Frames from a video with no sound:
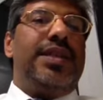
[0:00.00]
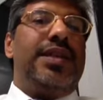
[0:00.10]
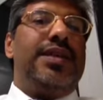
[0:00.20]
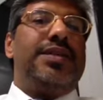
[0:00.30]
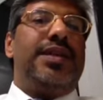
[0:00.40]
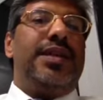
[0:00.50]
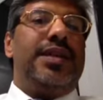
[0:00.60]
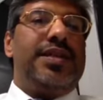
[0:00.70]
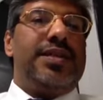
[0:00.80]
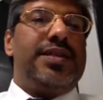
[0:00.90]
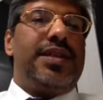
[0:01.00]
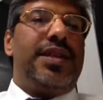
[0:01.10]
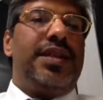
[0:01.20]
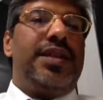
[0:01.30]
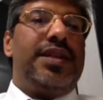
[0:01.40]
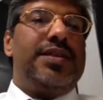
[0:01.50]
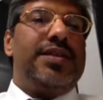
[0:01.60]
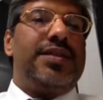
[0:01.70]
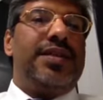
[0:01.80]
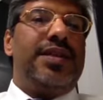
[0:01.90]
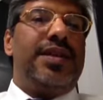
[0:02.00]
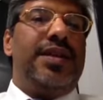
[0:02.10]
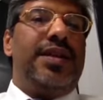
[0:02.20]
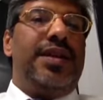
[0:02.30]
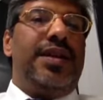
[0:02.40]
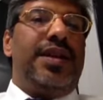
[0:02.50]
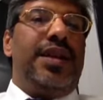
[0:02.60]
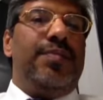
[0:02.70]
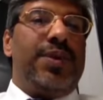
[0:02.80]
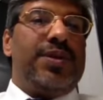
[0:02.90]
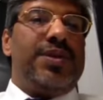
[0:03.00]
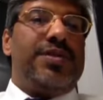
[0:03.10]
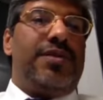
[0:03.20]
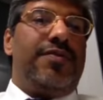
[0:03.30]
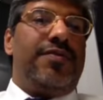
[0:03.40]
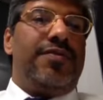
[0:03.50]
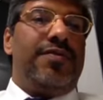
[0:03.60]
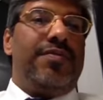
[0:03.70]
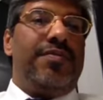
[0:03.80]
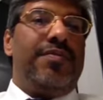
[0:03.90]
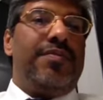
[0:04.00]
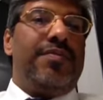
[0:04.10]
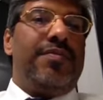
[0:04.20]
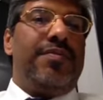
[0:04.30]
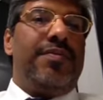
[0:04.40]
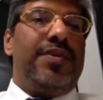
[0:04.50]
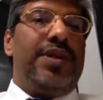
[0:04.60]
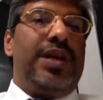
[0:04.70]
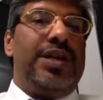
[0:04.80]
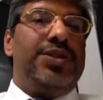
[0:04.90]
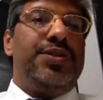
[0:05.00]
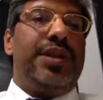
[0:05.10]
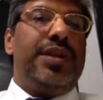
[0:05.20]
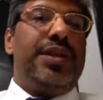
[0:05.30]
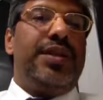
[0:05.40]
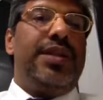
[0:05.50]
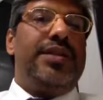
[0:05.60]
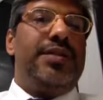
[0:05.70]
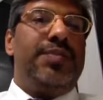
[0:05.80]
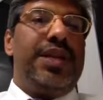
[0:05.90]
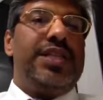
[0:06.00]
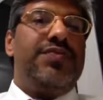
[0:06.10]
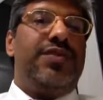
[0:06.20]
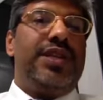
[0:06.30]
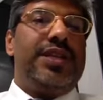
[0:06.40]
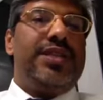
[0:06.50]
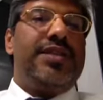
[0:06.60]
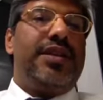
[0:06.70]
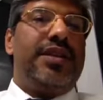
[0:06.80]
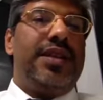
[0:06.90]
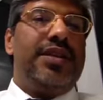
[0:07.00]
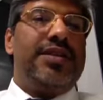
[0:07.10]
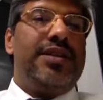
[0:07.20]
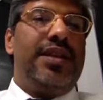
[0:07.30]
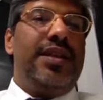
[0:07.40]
things and unnecessary things. A process of ensuring that there is a place for necessary things.